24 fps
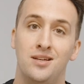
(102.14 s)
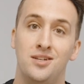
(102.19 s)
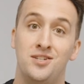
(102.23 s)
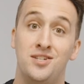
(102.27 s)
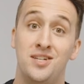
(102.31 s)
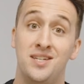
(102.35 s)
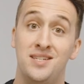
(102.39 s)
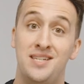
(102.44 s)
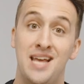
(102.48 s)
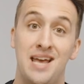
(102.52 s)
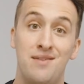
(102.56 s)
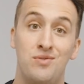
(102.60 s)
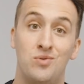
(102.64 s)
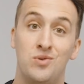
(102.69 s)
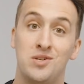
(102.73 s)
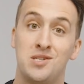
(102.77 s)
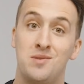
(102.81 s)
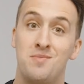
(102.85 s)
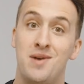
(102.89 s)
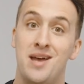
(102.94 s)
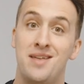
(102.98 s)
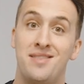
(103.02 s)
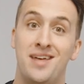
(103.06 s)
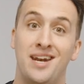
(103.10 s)
See, David was
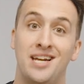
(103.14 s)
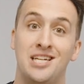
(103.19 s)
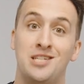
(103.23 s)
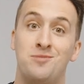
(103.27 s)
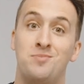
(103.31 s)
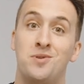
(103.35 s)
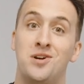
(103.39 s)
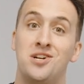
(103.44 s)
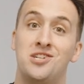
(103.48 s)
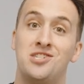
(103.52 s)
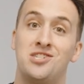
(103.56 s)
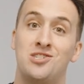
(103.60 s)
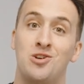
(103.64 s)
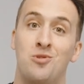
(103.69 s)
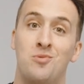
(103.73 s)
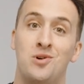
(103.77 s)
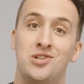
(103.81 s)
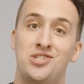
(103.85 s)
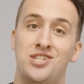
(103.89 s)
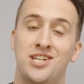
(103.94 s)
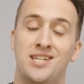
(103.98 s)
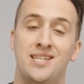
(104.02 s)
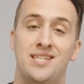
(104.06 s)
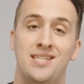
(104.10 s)
a man that experienced so
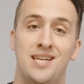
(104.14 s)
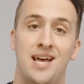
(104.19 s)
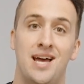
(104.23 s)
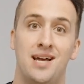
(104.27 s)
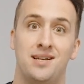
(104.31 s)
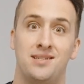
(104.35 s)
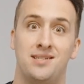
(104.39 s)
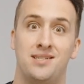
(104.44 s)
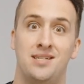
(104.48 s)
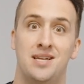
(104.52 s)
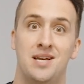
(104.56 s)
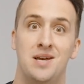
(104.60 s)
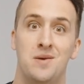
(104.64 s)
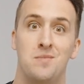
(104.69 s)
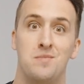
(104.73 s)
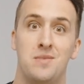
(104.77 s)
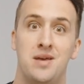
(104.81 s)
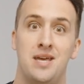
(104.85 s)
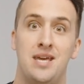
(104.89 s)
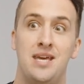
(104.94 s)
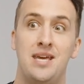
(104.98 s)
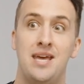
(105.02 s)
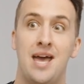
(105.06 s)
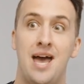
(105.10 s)
much success.
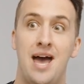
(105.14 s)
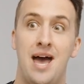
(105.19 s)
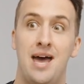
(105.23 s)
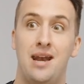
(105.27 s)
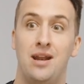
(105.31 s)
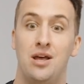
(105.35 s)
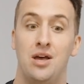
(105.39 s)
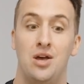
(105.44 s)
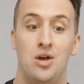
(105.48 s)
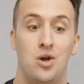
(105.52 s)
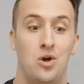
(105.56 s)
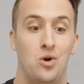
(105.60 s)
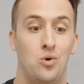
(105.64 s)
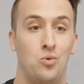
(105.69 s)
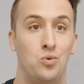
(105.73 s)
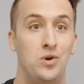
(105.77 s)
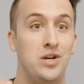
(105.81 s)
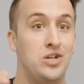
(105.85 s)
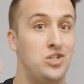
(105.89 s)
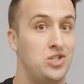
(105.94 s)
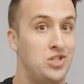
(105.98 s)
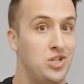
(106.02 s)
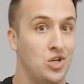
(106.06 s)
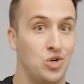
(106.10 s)
He had
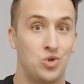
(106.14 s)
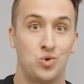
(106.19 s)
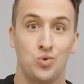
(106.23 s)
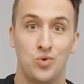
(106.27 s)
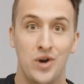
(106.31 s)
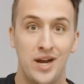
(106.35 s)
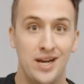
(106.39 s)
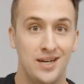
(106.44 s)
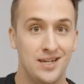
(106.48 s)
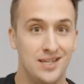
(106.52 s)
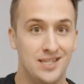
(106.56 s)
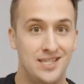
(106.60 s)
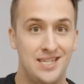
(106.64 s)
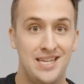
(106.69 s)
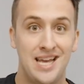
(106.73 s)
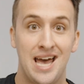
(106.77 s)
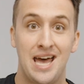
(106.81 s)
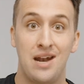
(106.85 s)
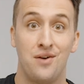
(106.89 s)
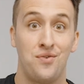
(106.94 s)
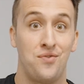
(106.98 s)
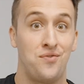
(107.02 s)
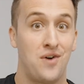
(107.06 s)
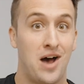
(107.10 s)
reached greatness. He
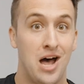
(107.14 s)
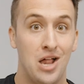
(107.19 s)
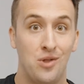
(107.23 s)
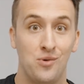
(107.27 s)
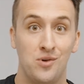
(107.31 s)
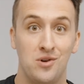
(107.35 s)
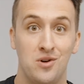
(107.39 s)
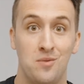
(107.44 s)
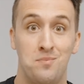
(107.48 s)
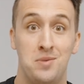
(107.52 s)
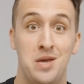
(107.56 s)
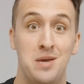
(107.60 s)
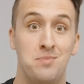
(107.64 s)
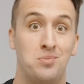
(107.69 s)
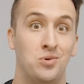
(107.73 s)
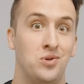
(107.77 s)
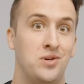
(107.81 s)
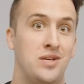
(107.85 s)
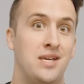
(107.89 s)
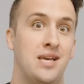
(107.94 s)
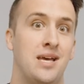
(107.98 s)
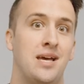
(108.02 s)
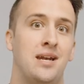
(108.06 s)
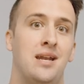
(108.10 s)
had a following of people.
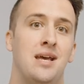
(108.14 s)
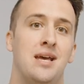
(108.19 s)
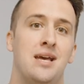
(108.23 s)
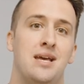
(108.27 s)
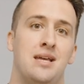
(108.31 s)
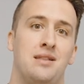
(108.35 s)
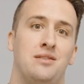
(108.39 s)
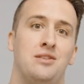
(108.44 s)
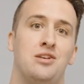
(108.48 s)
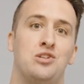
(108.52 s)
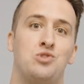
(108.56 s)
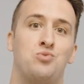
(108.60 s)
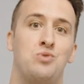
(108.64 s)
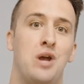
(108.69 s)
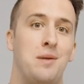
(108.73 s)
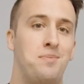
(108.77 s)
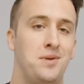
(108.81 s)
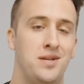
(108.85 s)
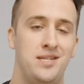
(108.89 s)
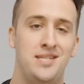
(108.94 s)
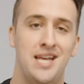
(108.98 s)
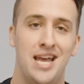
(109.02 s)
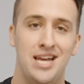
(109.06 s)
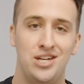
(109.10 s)
He had this
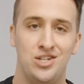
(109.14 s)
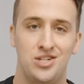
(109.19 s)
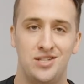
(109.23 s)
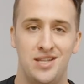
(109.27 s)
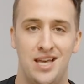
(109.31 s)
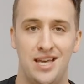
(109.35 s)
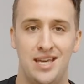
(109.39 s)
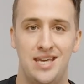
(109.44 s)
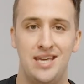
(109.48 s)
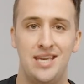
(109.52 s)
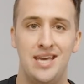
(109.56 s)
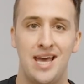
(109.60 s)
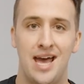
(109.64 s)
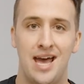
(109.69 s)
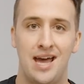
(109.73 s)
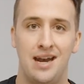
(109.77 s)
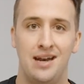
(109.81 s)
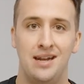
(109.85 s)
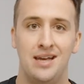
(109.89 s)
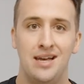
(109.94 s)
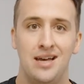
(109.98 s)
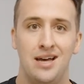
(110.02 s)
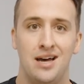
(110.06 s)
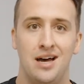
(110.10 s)
reputation that he had
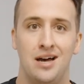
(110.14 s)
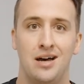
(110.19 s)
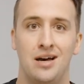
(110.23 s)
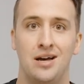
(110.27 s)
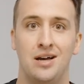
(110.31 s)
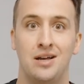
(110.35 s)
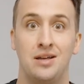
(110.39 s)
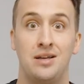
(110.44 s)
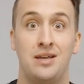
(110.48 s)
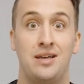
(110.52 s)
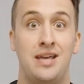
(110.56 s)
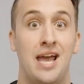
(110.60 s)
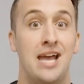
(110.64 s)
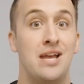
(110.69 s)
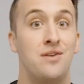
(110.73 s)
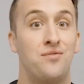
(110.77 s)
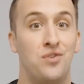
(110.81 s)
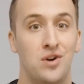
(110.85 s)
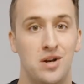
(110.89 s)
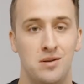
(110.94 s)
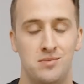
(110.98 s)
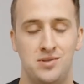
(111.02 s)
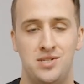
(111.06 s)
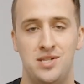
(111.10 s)
gained
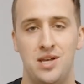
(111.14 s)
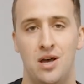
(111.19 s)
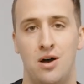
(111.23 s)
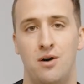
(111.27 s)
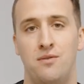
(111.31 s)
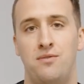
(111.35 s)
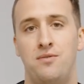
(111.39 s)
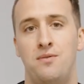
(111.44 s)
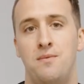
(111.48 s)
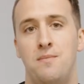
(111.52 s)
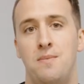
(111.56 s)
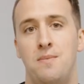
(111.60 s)
for himself.